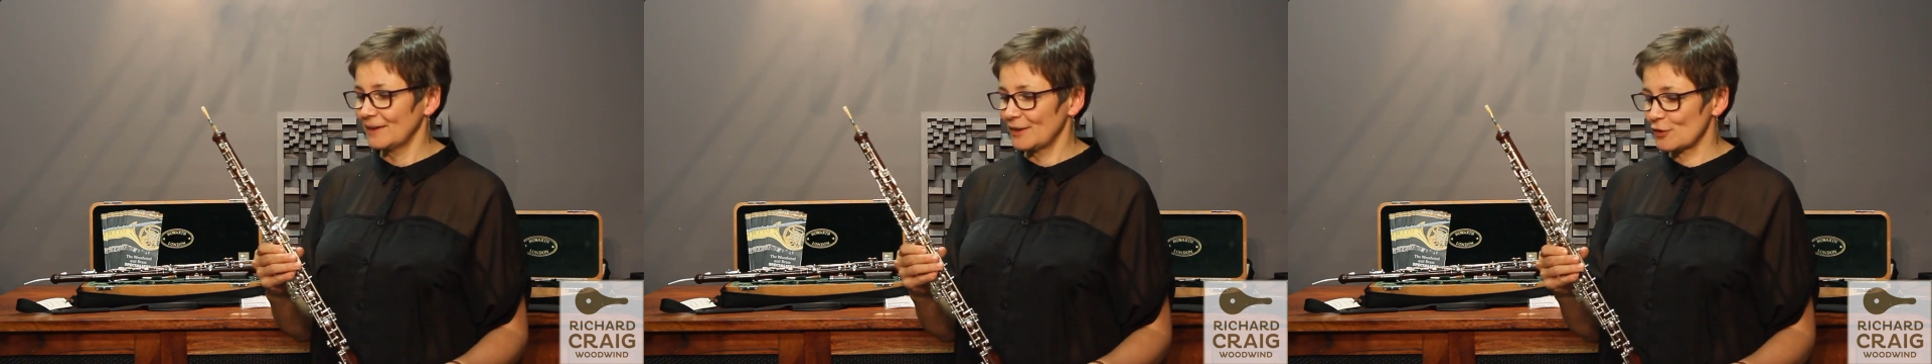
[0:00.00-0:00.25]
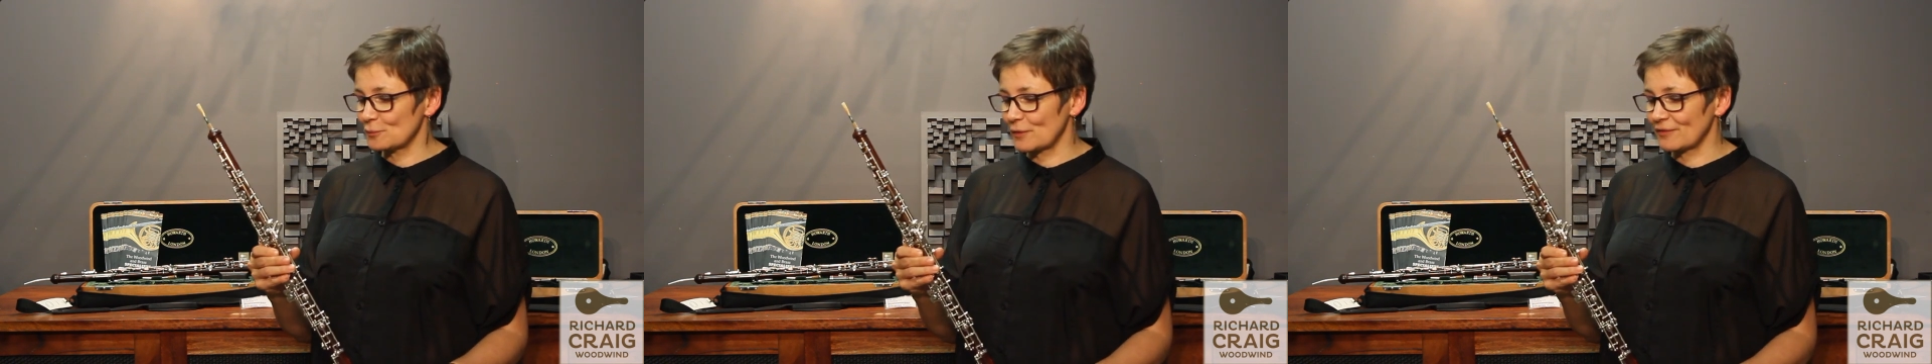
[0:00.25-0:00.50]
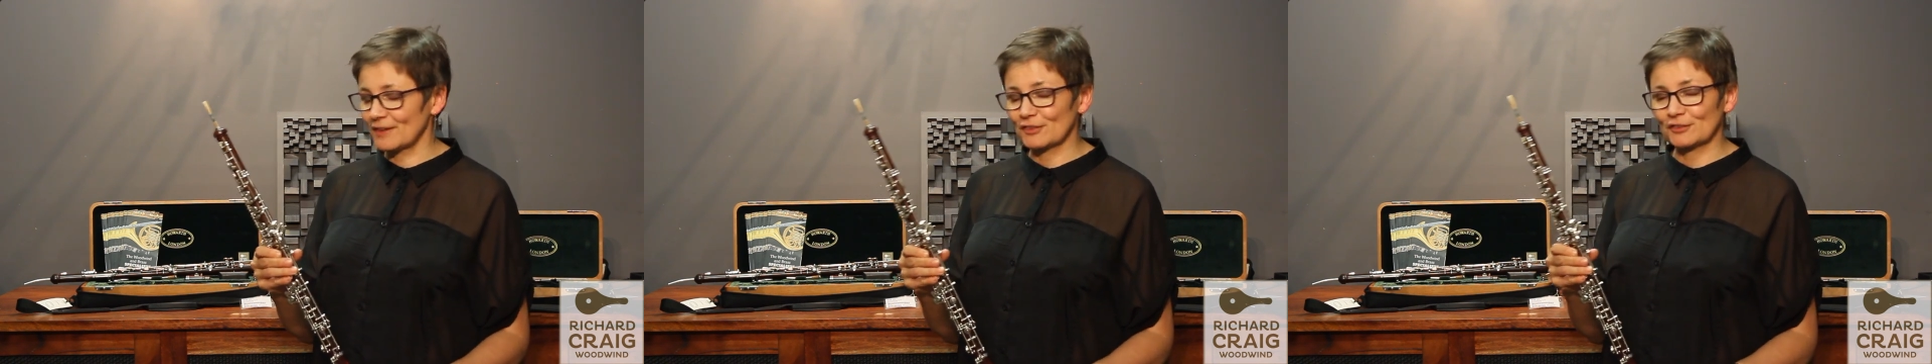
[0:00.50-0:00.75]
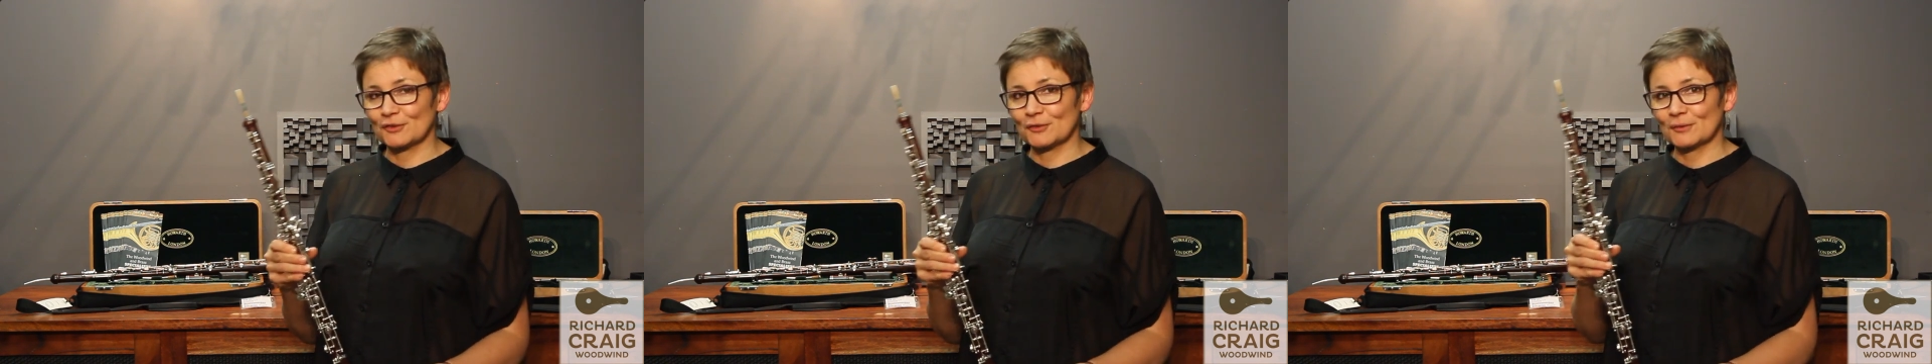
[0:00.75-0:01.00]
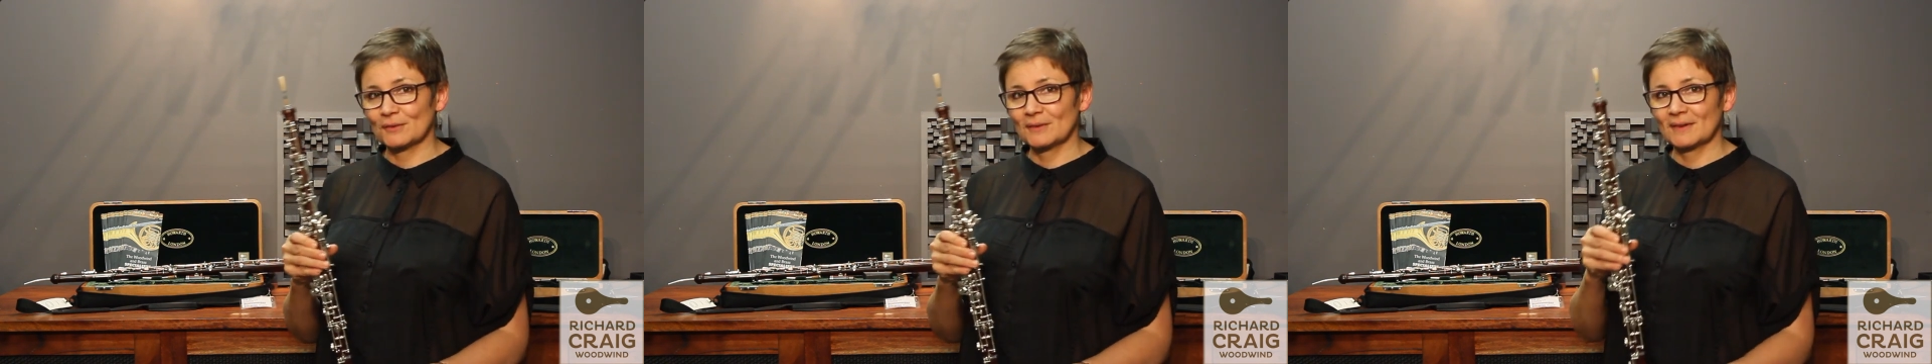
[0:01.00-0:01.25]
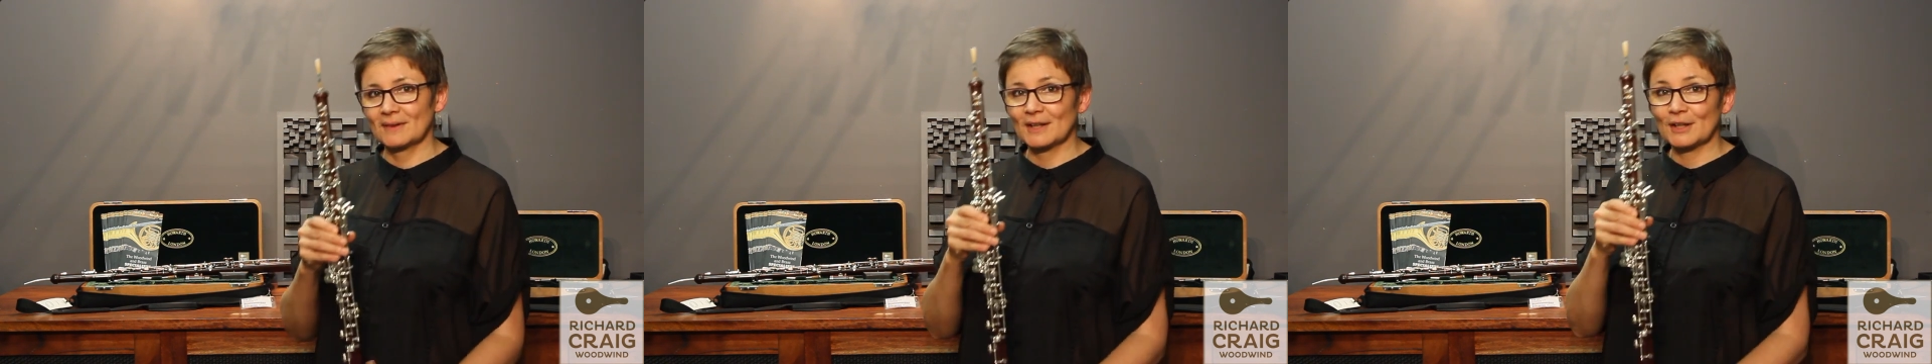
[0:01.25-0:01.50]
of professional
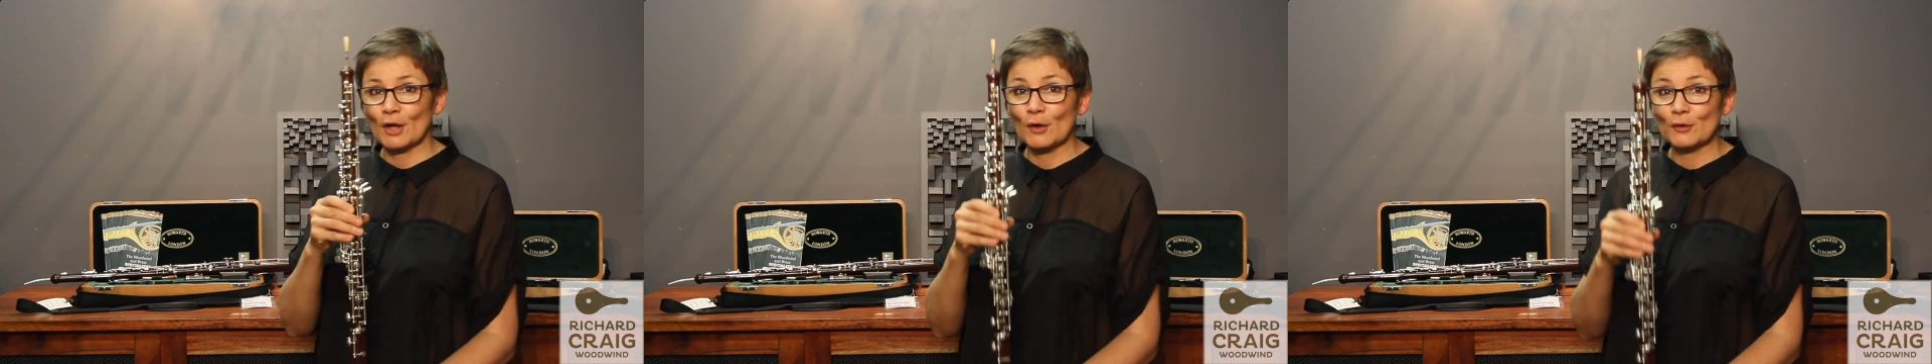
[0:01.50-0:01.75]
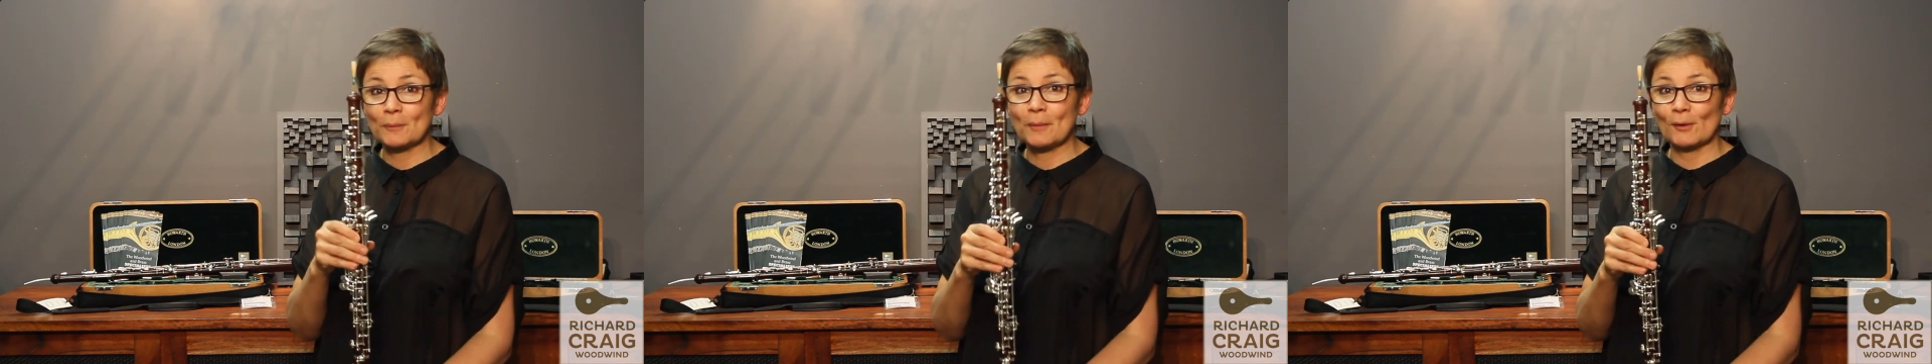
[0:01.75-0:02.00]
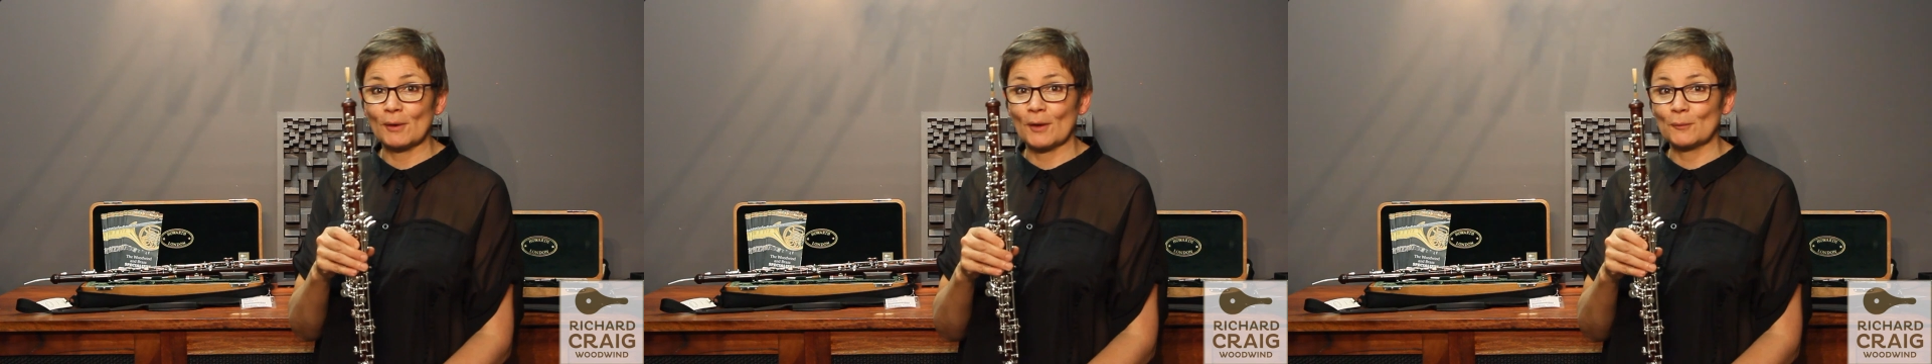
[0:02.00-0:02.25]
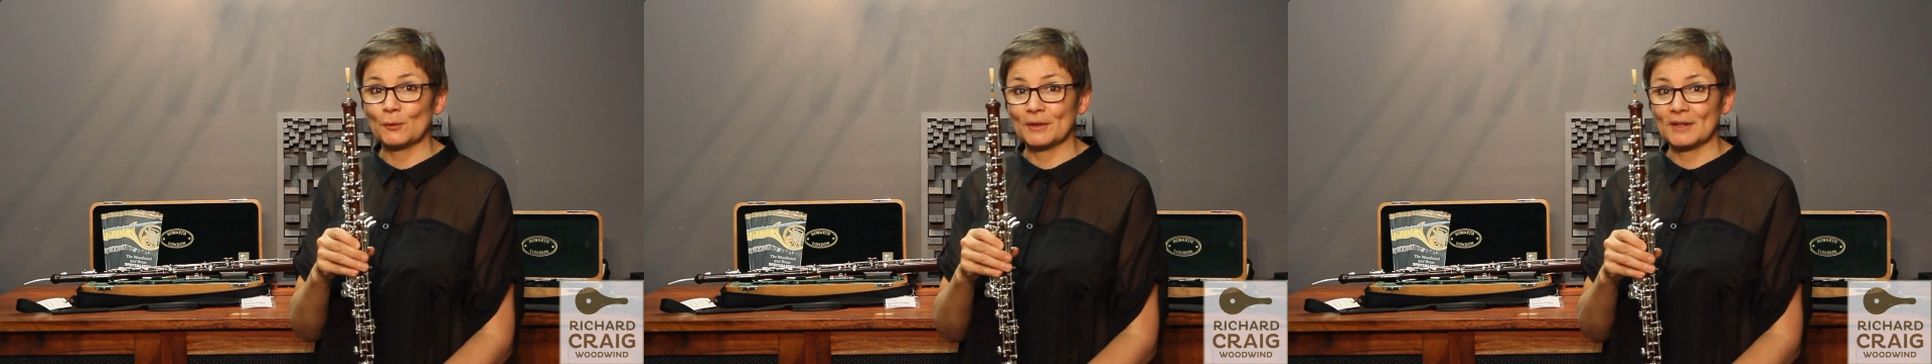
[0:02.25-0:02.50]
Cocobolo wood